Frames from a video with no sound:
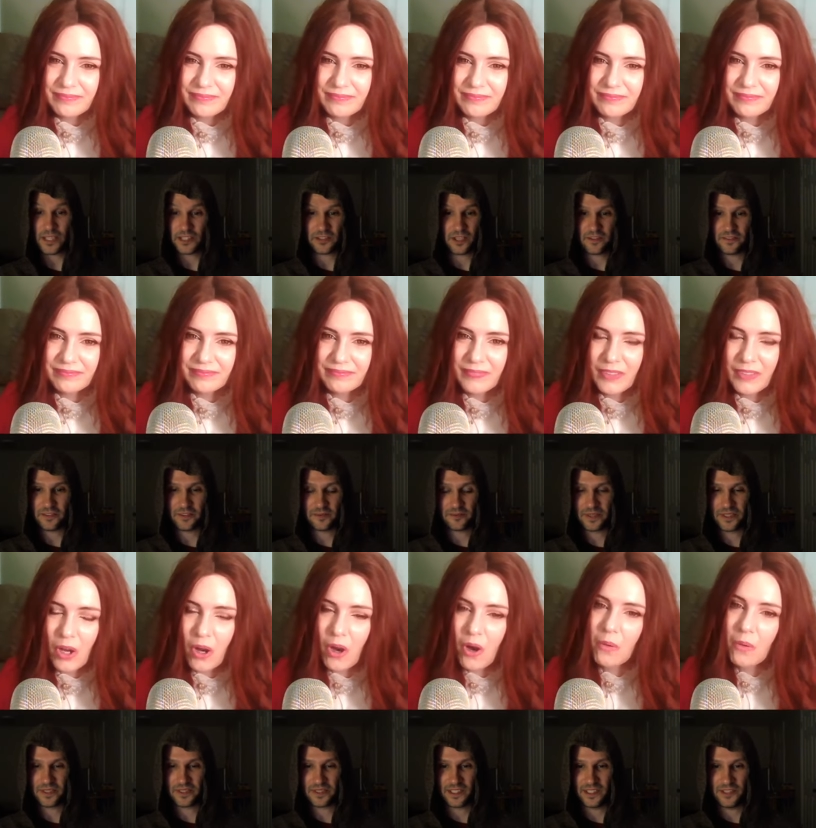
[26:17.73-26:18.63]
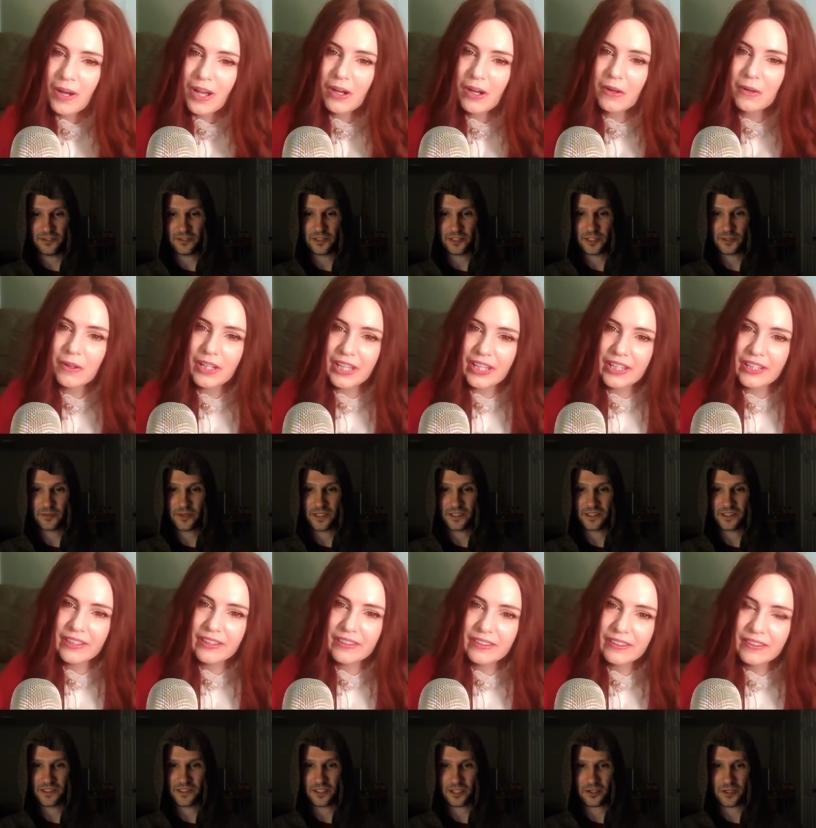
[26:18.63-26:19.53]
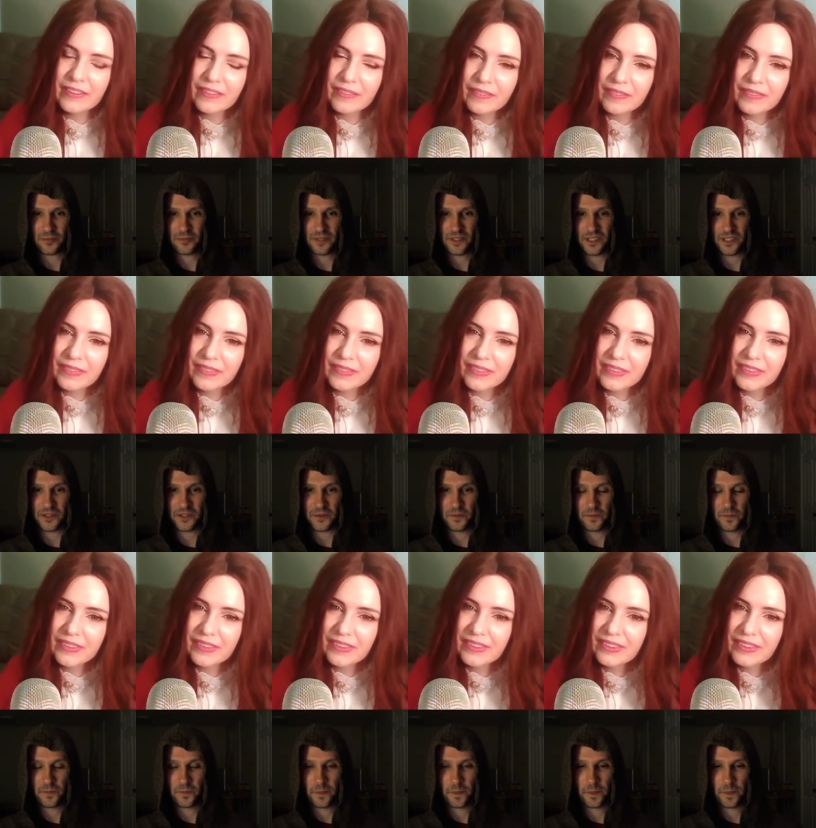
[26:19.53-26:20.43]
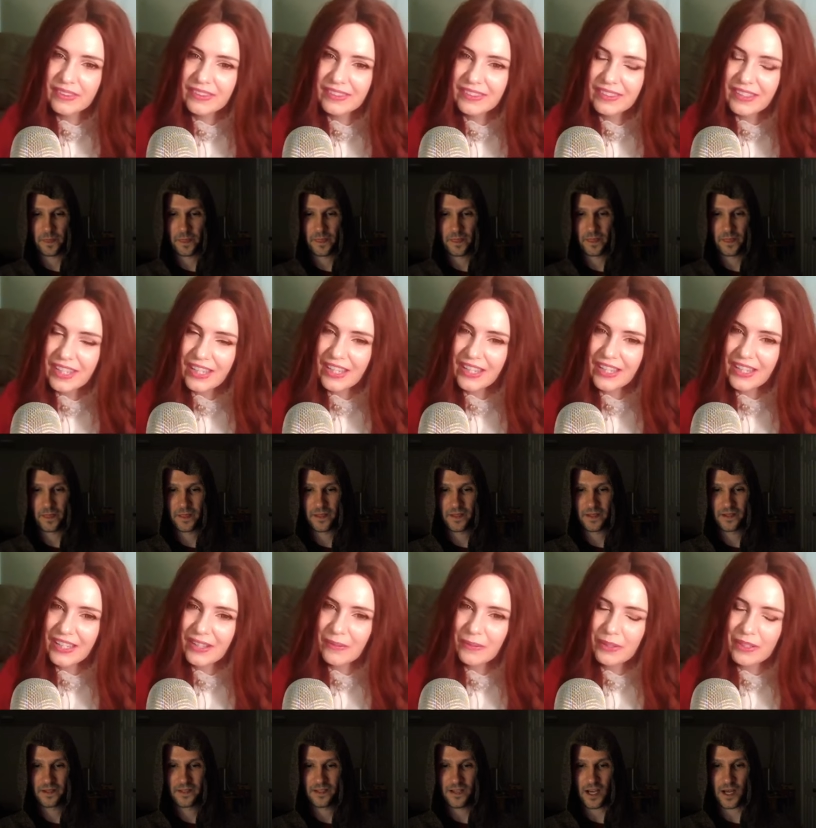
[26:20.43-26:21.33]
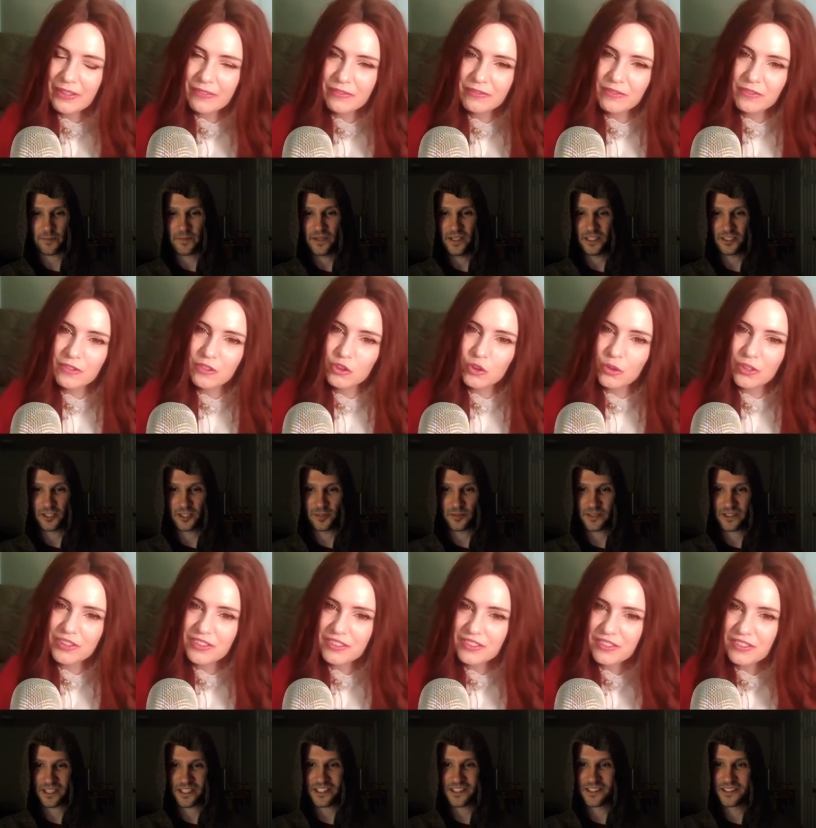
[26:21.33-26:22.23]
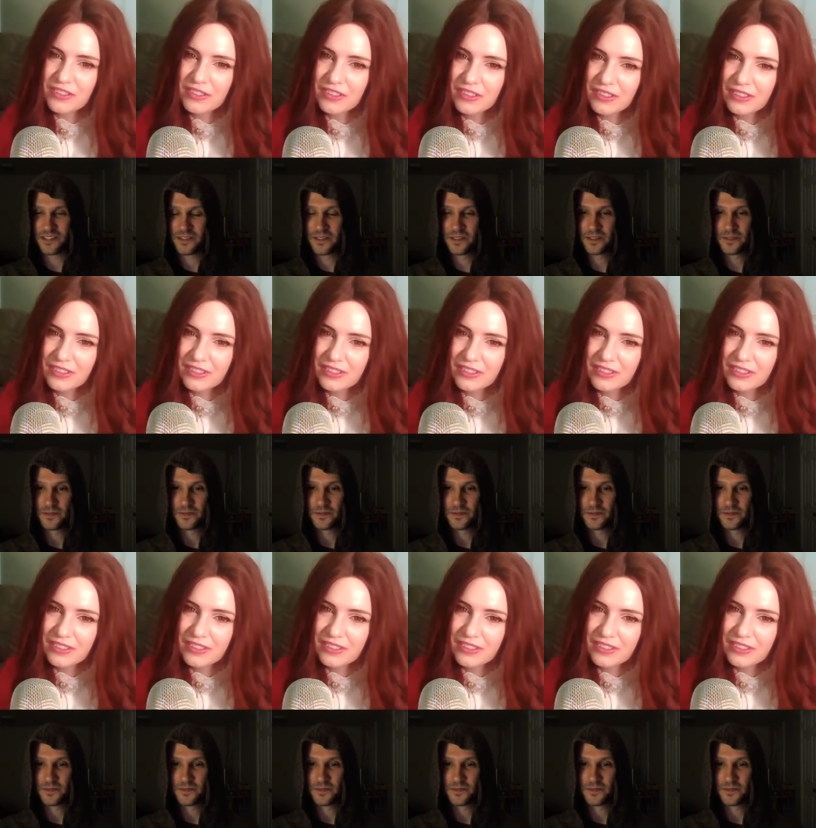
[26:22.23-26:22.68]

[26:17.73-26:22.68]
Speaker 1: Okay, so I haven't oh, been wow, either okay. of these places. Should I go up or down?
Speaker 2: Yeah, we have
Speaker 1: up. Choices. Eternal progression.